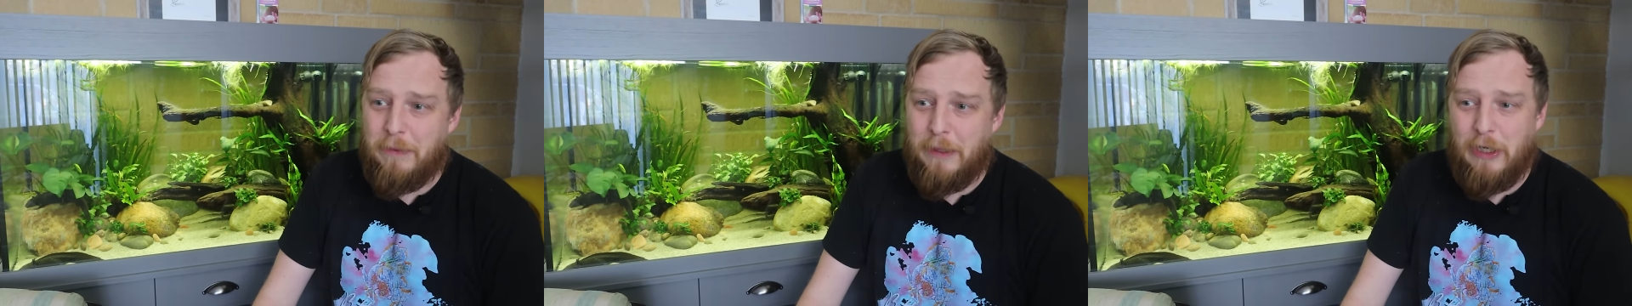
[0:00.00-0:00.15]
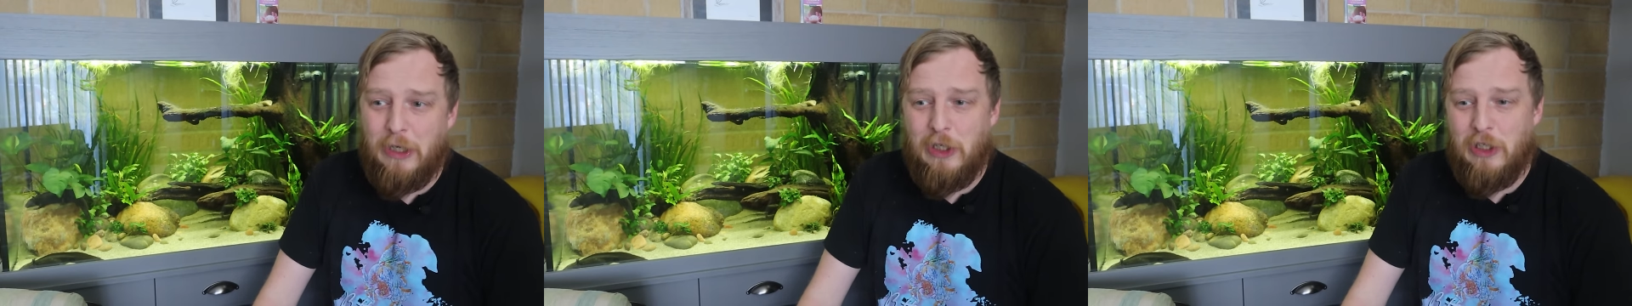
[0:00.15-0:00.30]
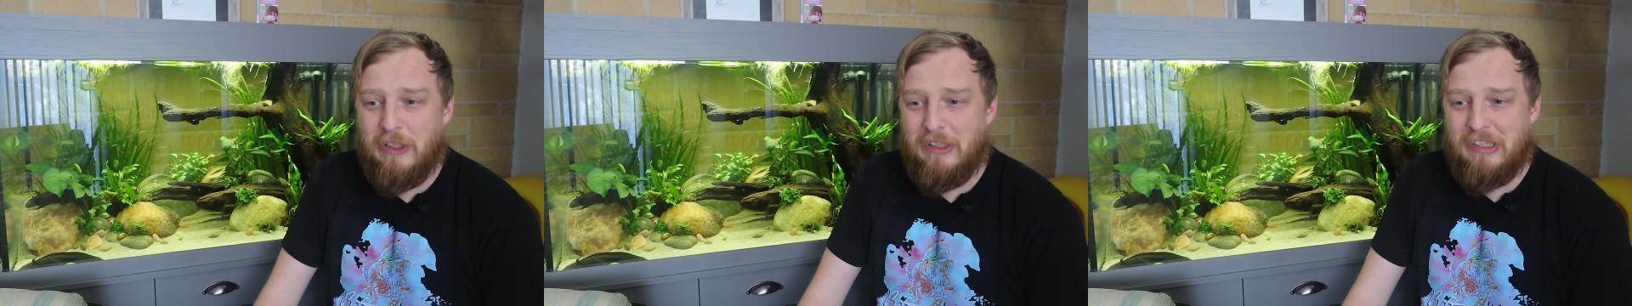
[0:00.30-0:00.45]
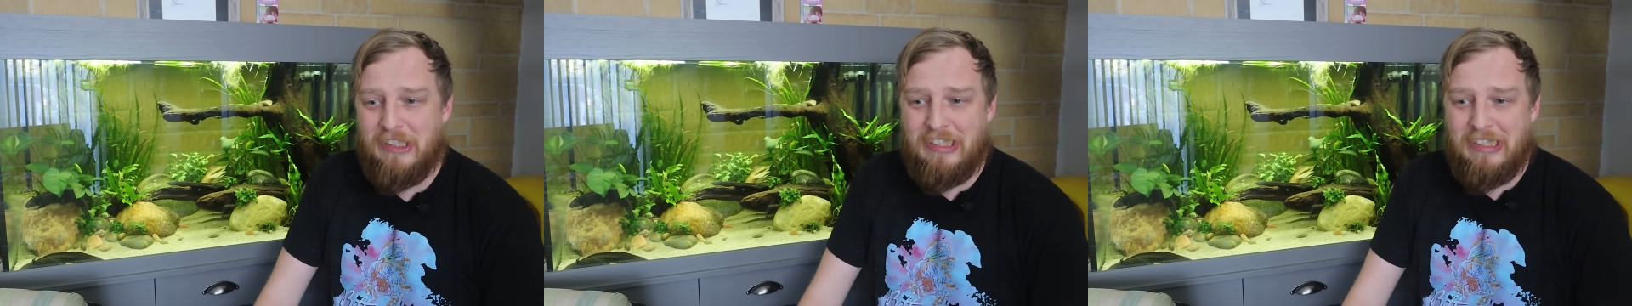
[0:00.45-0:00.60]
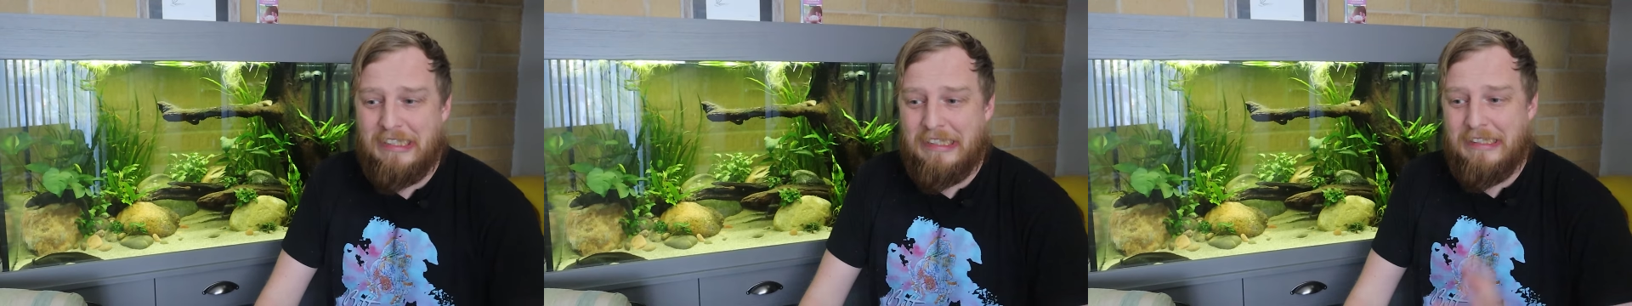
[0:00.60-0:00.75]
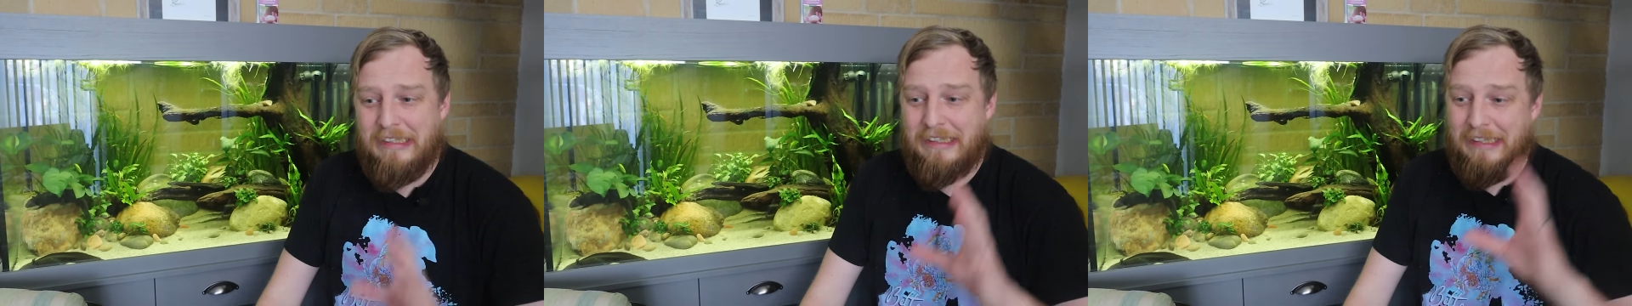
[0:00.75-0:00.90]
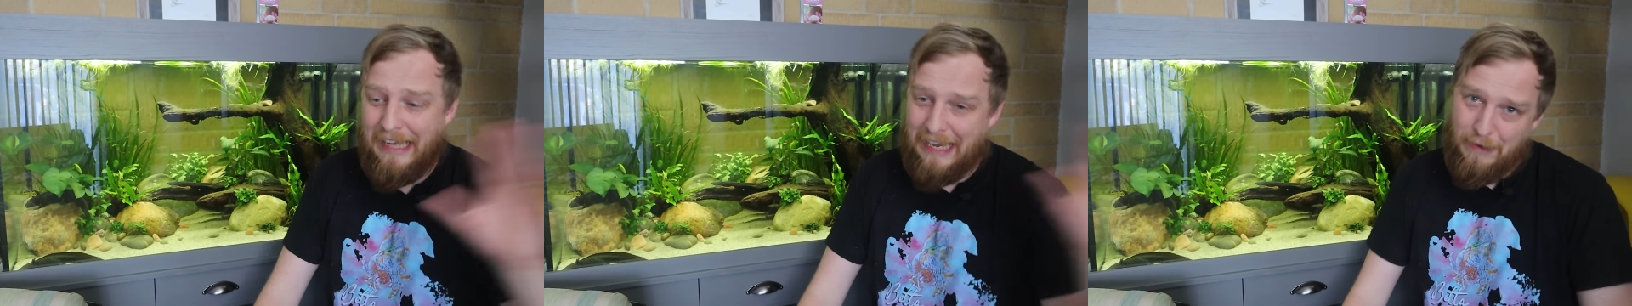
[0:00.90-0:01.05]
because
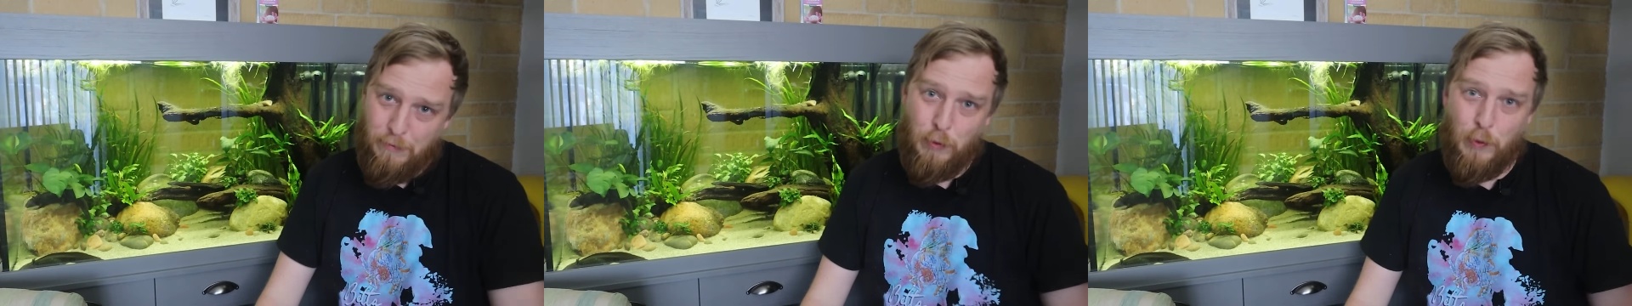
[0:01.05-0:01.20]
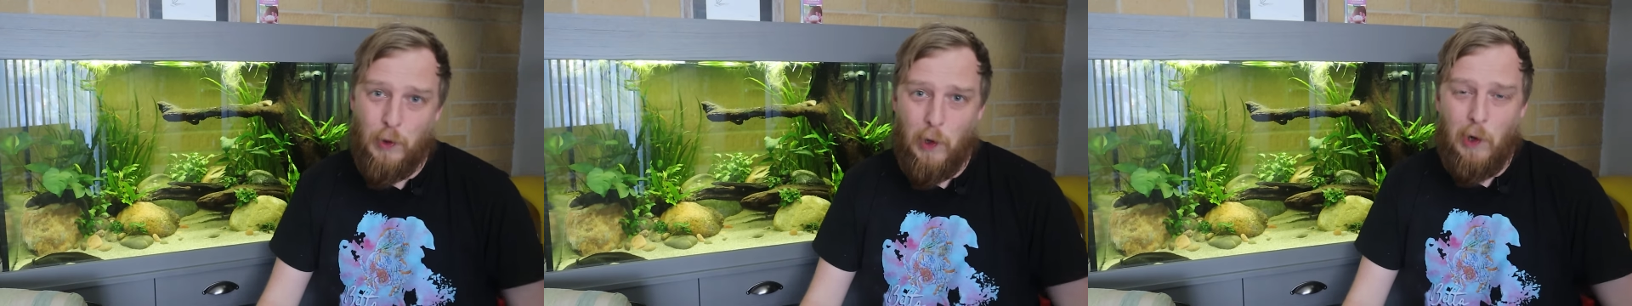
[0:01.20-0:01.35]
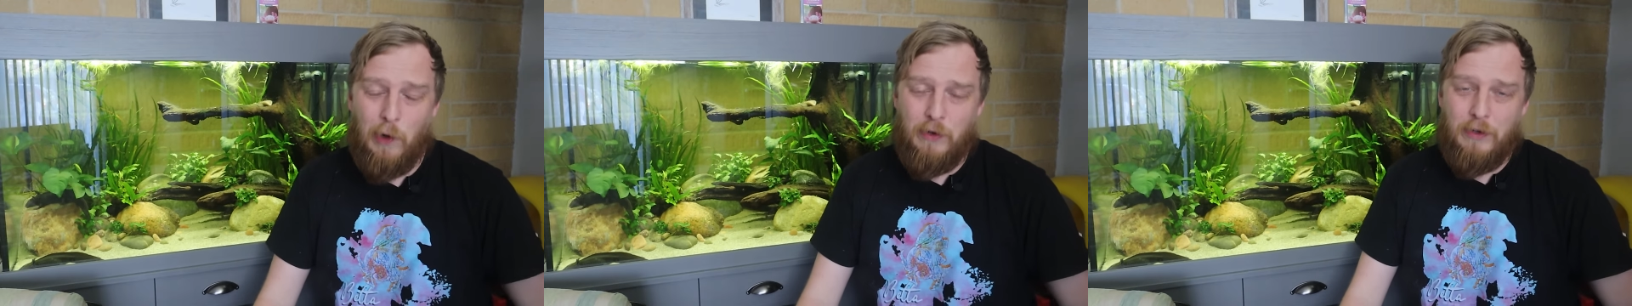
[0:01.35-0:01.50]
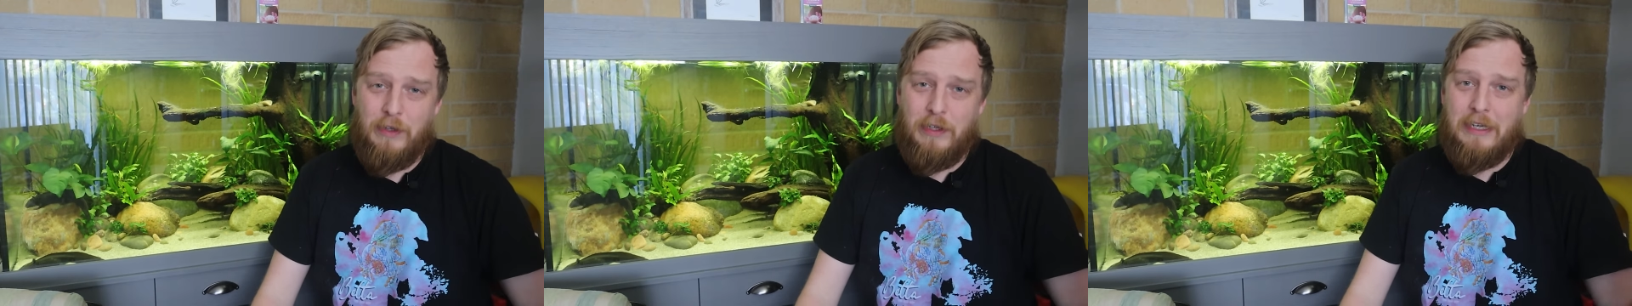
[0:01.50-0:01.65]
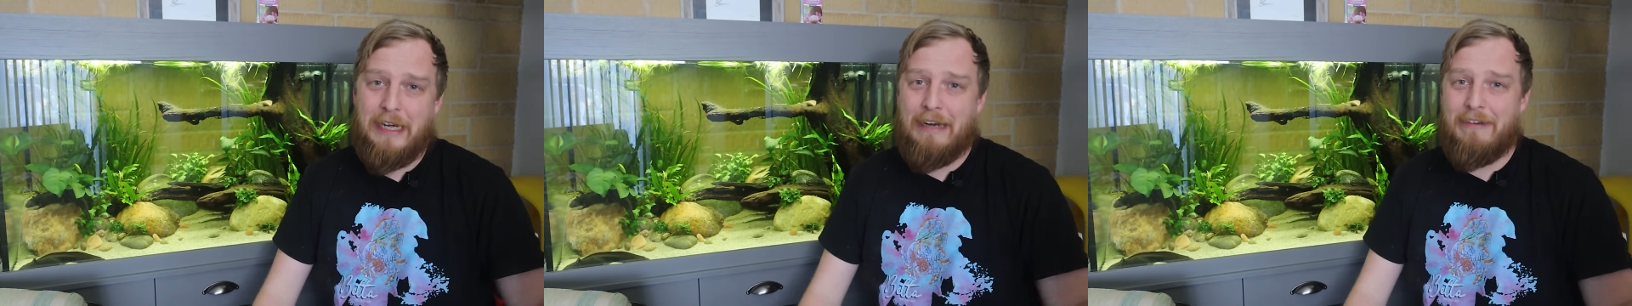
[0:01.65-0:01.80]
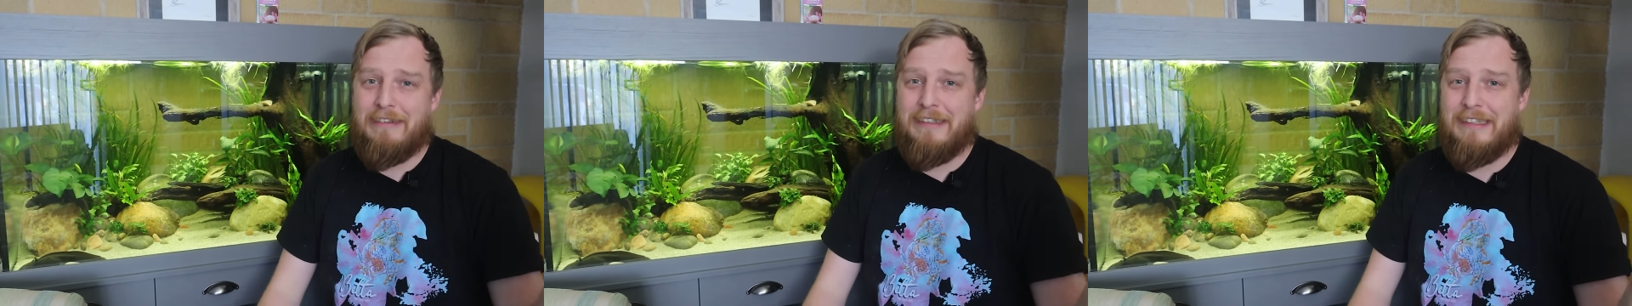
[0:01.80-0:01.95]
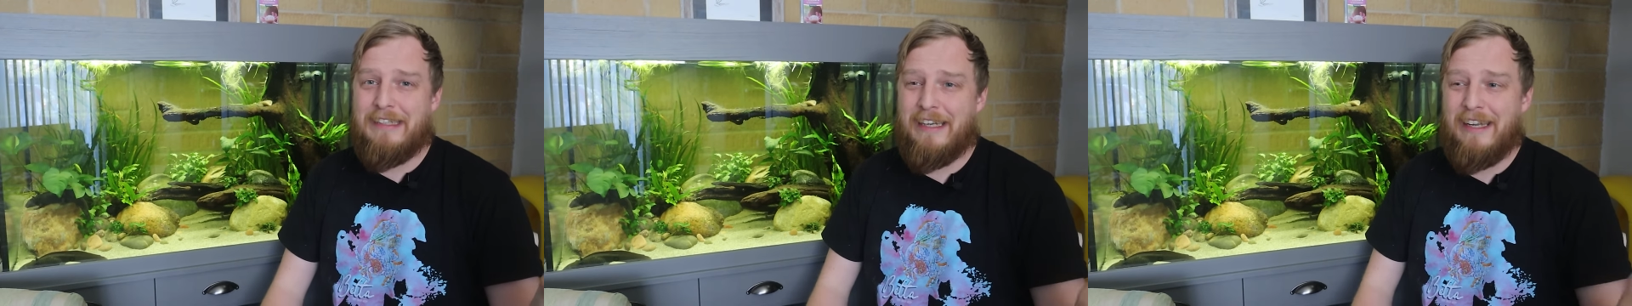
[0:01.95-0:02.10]
they will not honour the
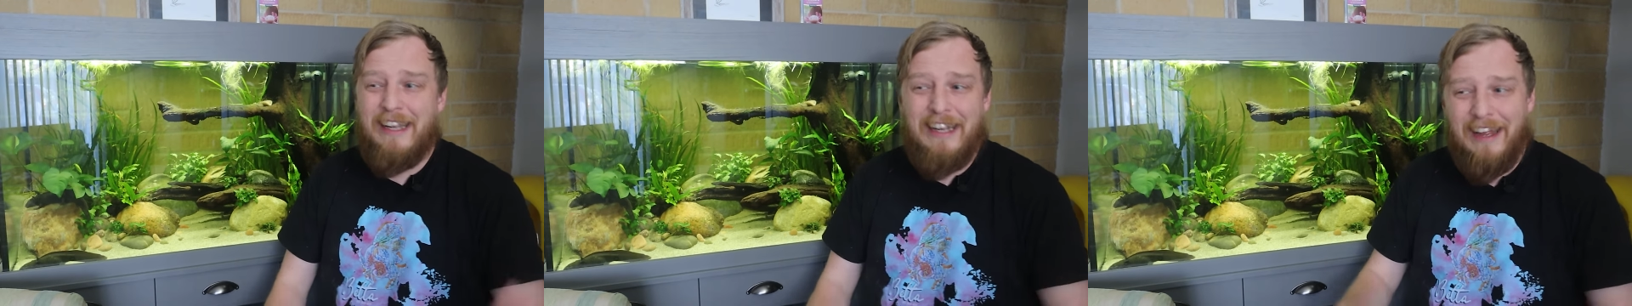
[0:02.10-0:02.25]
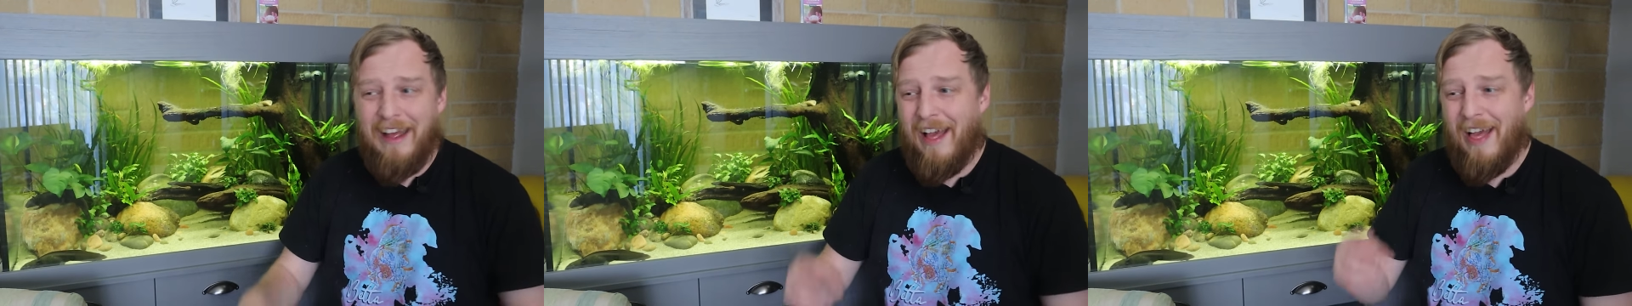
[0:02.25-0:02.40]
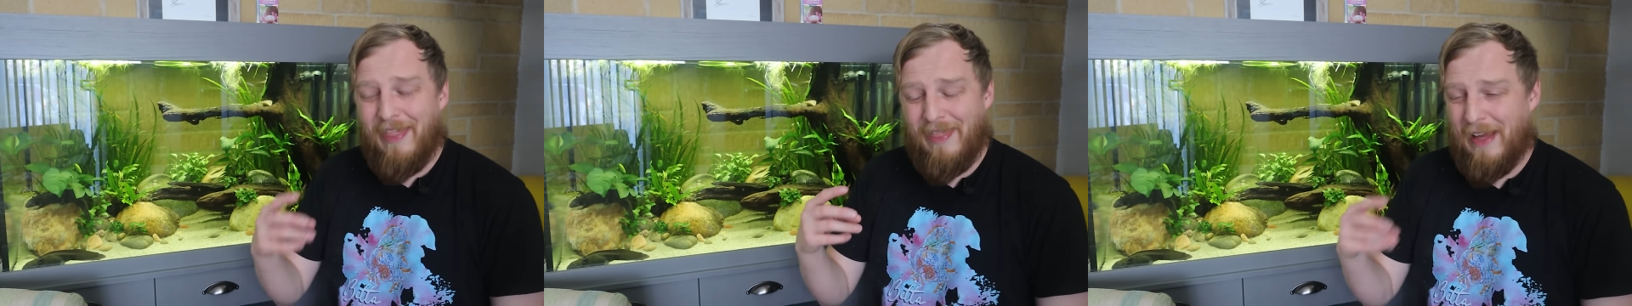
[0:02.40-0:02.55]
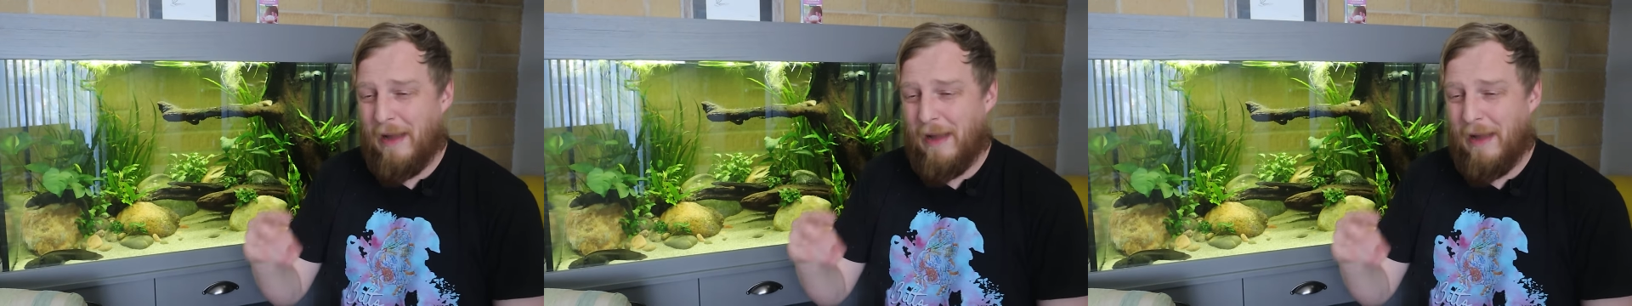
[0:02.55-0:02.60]
guarantee.